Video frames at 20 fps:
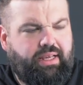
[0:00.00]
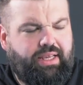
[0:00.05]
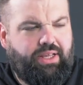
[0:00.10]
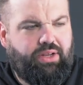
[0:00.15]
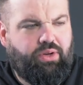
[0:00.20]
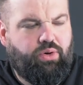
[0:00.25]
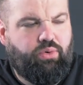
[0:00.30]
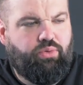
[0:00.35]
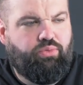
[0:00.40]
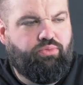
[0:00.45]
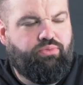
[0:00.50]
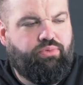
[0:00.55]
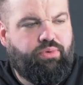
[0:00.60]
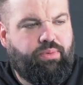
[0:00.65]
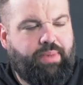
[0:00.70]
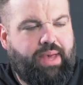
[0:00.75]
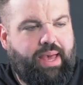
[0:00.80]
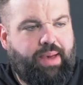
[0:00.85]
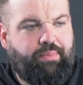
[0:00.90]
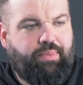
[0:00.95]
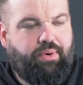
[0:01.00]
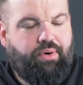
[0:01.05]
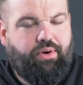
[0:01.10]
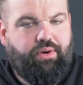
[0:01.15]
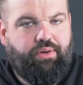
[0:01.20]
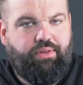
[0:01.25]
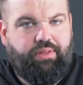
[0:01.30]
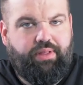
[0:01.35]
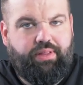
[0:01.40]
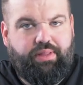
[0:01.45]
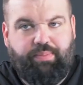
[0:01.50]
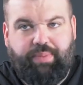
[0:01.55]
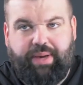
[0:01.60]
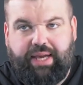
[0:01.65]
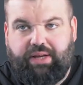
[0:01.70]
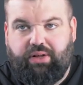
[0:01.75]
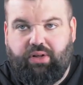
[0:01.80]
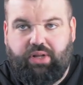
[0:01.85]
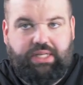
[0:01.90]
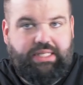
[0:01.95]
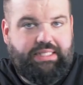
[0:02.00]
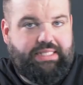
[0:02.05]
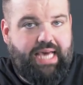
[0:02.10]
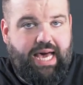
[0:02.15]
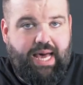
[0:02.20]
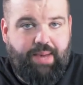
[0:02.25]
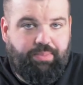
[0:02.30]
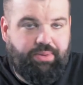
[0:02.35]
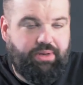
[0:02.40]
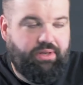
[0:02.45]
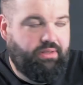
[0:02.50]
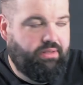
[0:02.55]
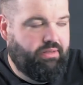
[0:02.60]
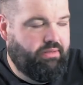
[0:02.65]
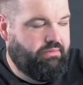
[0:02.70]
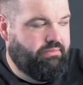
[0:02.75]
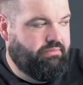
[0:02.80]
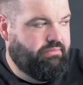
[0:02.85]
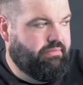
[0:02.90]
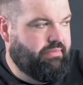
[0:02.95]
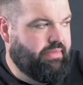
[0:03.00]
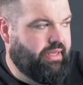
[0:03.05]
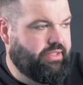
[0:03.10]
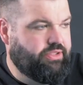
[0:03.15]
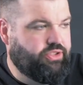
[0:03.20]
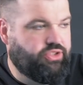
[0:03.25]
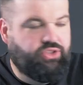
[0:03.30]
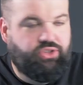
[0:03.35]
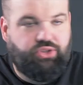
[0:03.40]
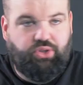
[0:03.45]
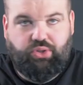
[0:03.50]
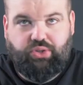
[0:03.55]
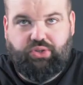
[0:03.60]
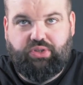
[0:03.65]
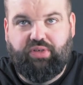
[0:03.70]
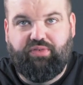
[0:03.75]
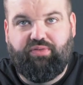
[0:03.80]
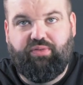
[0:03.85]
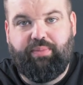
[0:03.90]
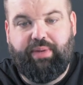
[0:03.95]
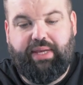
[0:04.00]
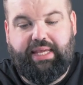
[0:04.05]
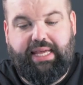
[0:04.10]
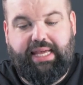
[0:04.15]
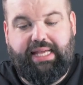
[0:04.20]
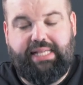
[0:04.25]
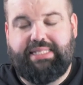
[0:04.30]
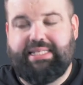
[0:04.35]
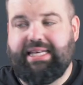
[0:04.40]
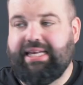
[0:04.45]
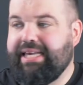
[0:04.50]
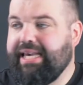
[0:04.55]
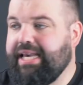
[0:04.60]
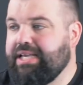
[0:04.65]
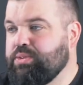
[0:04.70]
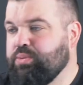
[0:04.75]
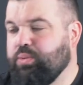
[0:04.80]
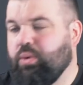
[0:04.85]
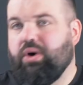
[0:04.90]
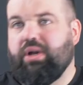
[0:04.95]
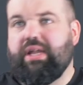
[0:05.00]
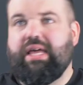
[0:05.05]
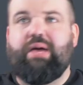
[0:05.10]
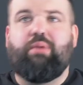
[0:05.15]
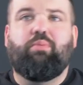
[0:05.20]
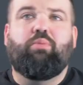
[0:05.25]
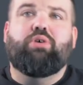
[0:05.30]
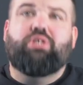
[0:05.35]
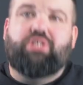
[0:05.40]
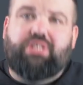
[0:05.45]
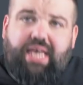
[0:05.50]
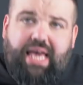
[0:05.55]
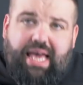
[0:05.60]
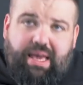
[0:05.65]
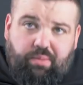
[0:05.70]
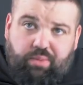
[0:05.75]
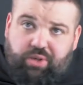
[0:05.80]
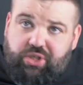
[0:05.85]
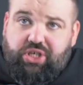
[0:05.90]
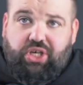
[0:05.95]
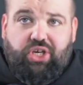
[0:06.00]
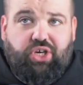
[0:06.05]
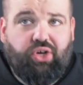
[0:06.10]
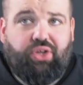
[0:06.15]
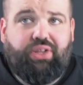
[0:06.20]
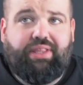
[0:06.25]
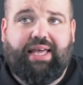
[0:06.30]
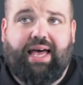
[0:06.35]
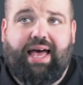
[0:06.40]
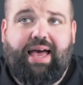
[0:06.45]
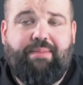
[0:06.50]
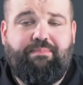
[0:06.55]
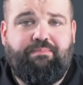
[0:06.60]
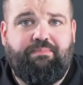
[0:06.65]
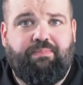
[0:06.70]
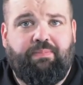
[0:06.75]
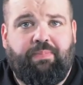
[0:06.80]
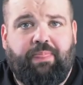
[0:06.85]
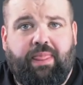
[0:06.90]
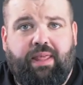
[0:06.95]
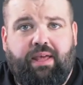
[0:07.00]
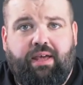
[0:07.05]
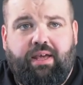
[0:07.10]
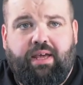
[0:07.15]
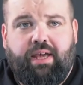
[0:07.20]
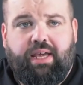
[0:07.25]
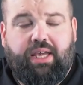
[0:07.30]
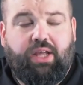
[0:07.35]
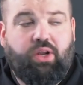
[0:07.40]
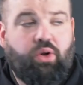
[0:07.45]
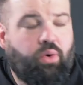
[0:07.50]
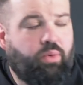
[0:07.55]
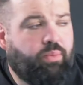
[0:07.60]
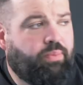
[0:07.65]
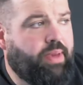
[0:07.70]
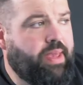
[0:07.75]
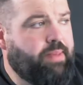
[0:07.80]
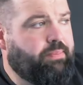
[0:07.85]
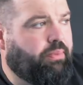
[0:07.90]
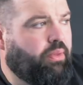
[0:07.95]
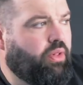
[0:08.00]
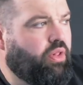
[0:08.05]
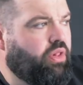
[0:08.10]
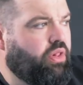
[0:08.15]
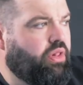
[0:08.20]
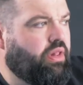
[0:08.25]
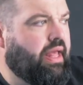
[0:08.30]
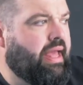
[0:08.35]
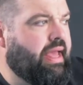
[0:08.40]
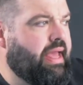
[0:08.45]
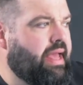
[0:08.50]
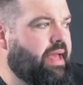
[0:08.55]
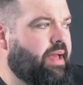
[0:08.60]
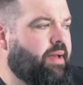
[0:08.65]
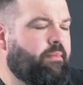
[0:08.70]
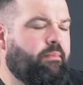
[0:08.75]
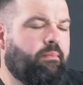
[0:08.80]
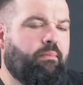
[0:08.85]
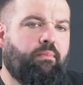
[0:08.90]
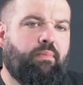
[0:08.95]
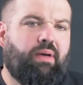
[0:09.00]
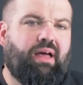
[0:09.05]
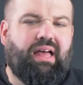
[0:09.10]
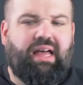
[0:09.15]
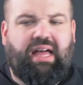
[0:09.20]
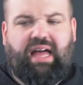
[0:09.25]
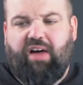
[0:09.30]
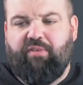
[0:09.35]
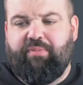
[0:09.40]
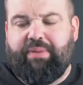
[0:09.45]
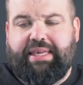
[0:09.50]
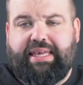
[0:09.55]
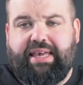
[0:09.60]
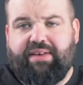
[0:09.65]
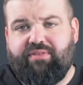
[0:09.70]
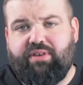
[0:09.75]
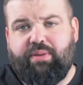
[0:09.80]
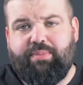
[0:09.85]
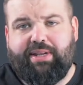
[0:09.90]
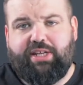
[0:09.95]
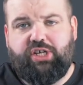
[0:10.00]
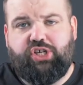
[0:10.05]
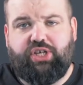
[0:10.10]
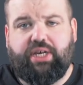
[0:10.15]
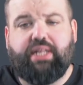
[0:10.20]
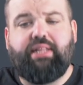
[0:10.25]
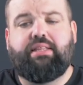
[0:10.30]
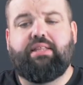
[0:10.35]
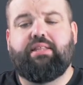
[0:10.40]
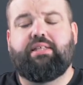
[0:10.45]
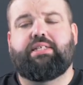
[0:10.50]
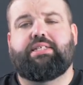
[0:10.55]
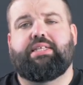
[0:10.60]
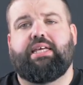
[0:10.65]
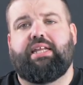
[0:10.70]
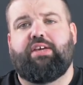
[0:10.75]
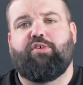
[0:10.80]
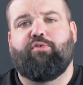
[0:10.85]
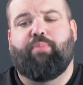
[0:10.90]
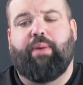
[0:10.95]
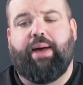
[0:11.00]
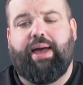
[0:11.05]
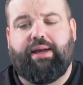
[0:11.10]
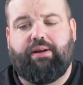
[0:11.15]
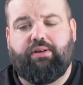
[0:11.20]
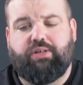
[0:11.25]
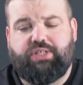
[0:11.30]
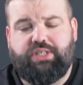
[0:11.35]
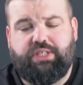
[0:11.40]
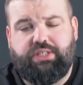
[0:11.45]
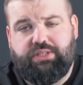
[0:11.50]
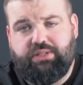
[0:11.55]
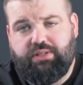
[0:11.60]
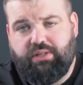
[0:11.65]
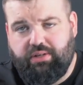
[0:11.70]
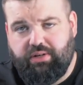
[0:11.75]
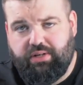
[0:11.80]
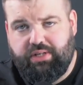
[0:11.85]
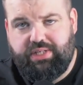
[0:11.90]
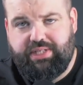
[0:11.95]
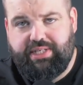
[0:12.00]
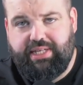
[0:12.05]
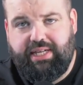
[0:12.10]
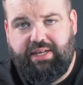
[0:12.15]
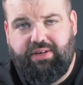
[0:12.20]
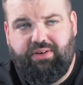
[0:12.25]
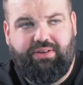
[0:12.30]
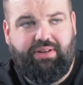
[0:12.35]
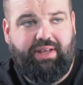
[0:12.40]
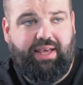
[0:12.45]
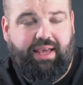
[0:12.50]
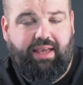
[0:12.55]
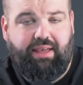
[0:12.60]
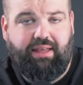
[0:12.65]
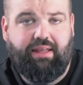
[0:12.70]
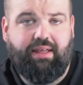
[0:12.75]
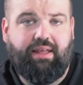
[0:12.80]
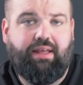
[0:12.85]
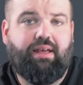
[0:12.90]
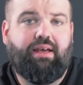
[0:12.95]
you know, remember that the bank holiday's happening and just do stuff for my kids. And guess what? It was it was a good time. You know, people um, have been giving a bit of shit to the city of Bangor since it got its cityhood. Hey,